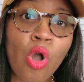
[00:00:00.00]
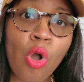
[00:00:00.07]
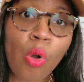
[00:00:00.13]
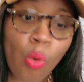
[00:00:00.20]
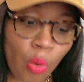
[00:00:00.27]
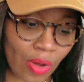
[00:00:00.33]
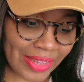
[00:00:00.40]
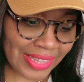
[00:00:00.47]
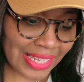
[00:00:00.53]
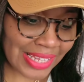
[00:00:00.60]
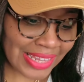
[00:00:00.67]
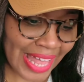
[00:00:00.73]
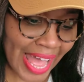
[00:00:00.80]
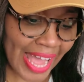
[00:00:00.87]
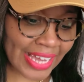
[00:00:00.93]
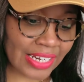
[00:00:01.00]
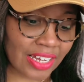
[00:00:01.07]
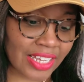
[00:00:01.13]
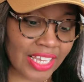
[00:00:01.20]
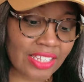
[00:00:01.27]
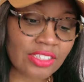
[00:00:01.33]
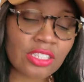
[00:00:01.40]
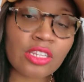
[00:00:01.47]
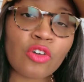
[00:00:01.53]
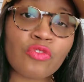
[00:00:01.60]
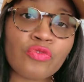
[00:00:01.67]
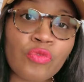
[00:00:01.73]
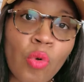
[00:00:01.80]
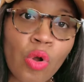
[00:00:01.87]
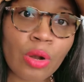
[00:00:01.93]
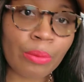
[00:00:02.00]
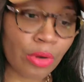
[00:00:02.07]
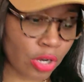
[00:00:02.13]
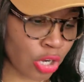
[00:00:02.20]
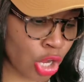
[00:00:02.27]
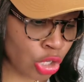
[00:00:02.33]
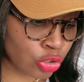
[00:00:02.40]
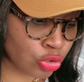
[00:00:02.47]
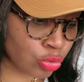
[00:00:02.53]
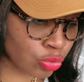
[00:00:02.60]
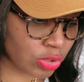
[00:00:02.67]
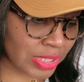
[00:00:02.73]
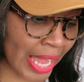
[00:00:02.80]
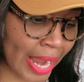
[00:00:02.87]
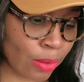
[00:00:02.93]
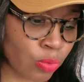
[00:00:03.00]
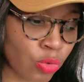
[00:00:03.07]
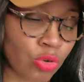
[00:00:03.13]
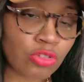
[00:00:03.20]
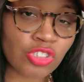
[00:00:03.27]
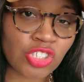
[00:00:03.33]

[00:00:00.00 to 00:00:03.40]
on the line against the former 2-time world